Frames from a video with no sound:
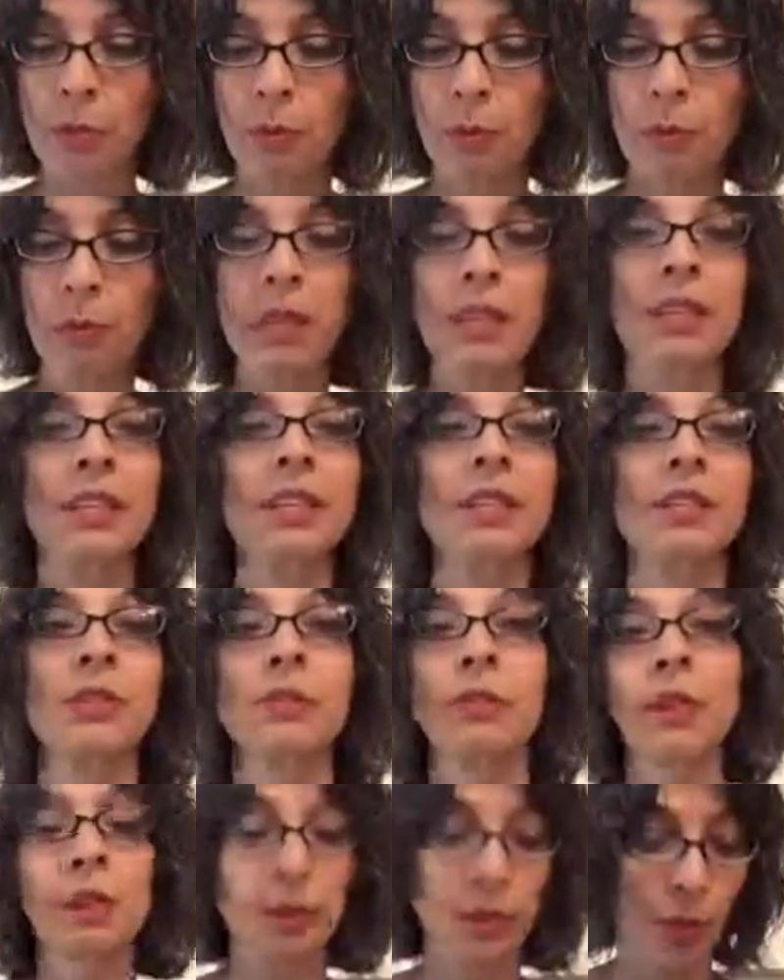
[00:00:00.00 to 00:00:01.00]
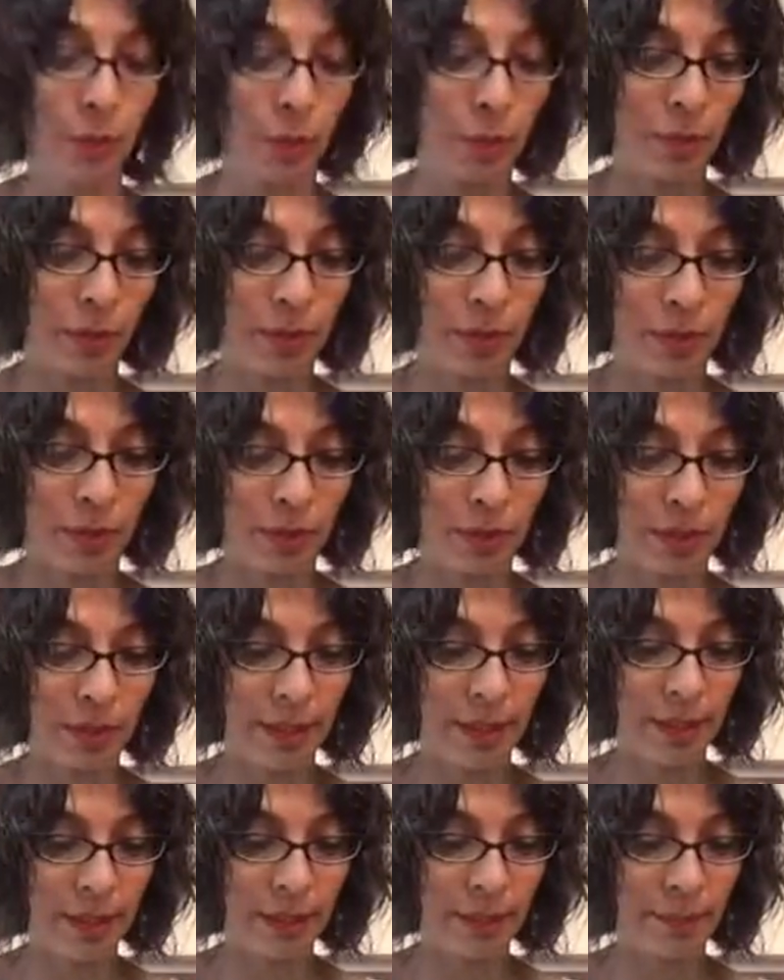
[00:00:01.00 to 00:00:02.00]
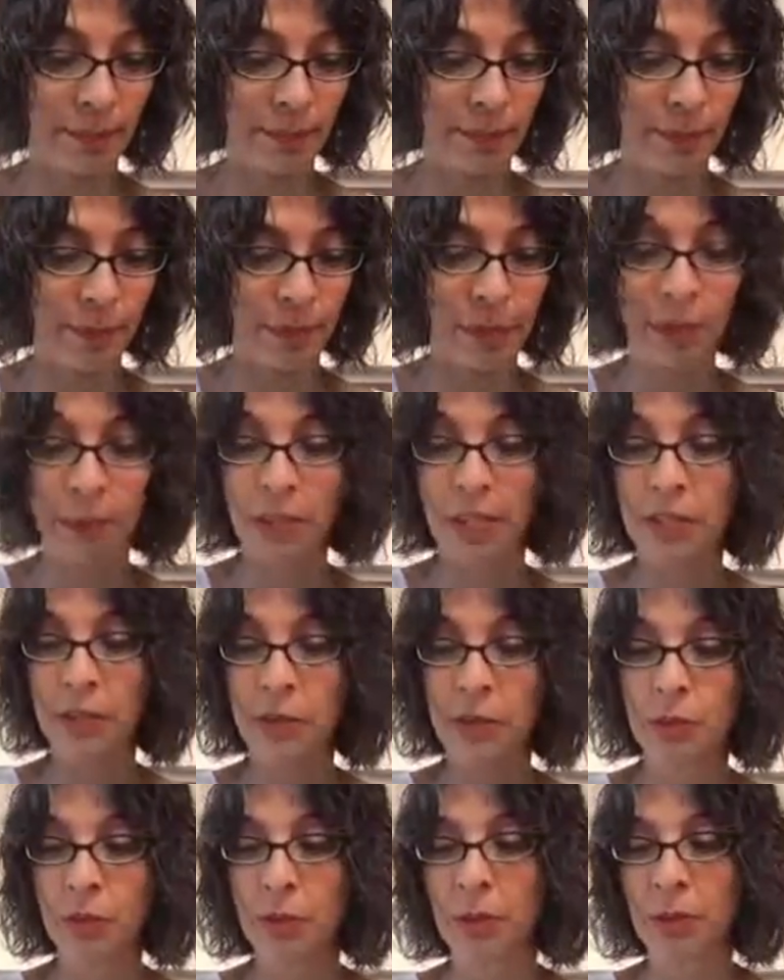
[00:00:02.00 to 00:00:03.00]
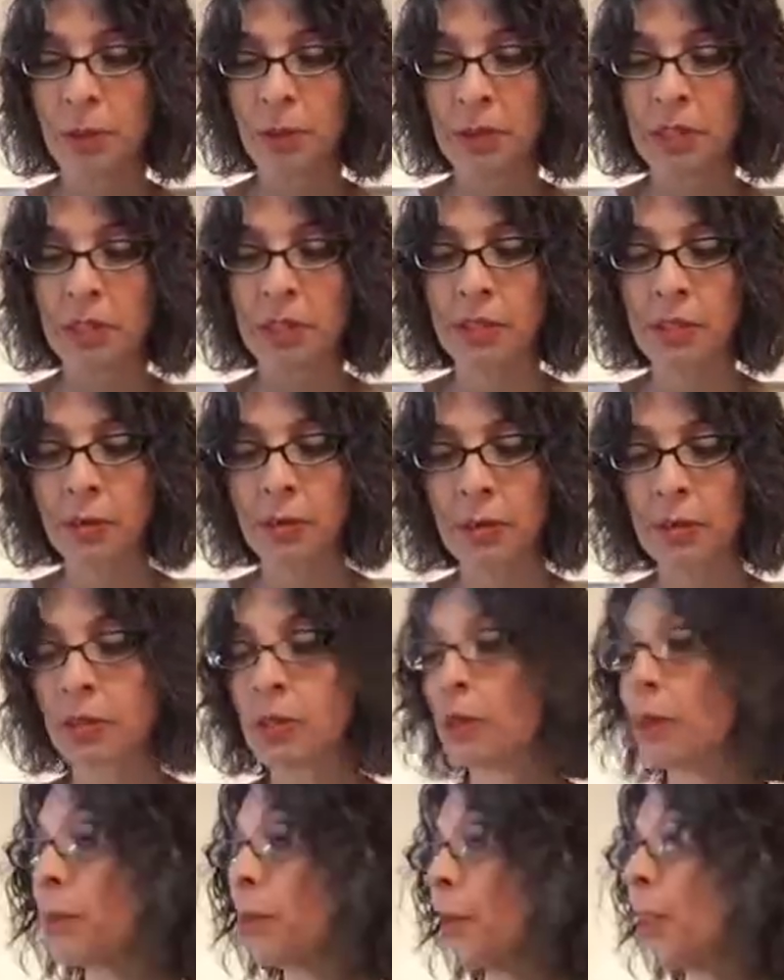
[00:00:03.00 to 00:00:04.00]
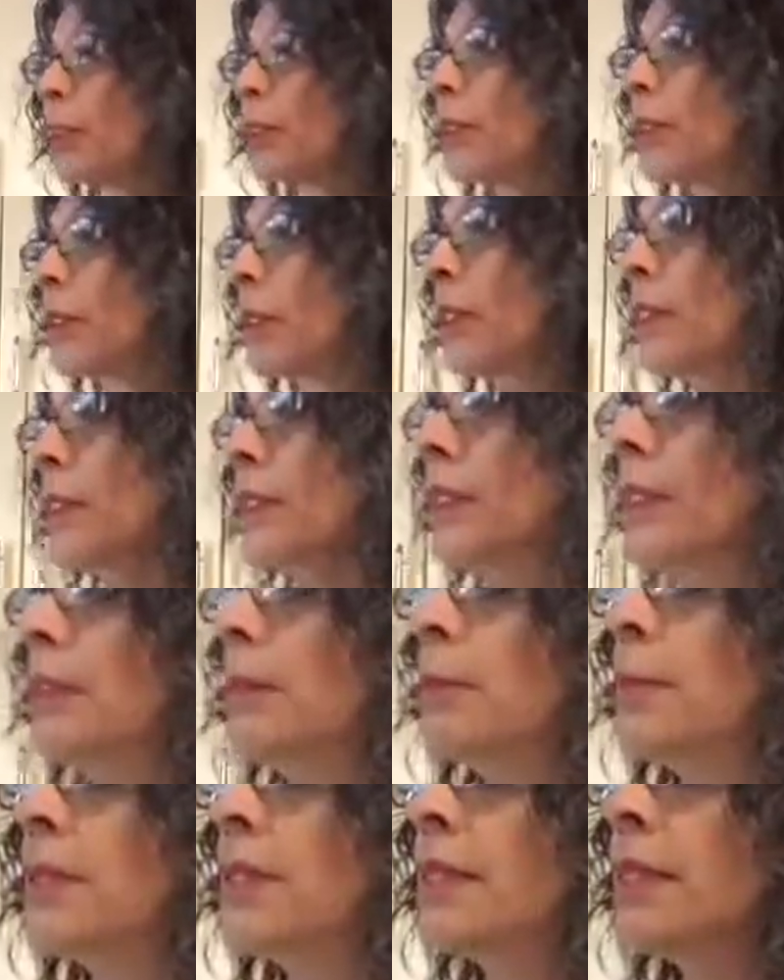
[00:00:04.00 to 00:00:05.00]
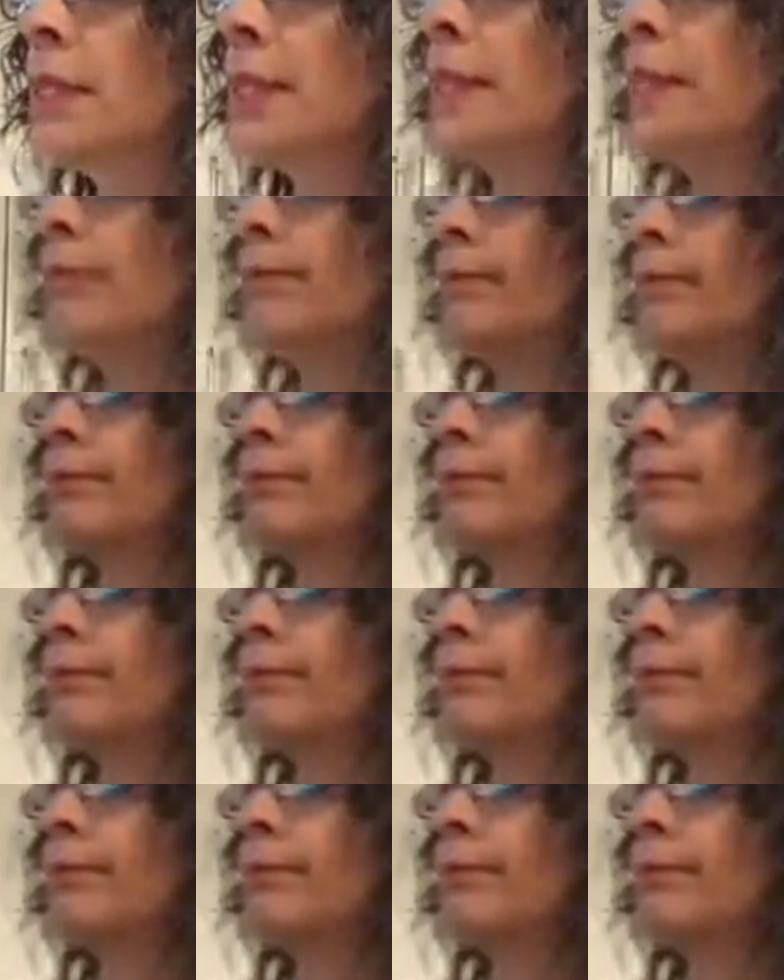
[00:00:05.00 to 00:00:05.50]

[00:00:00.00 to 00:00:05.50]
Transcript: One of these are October, but I'm not sure. Maybe these are October. Let me see.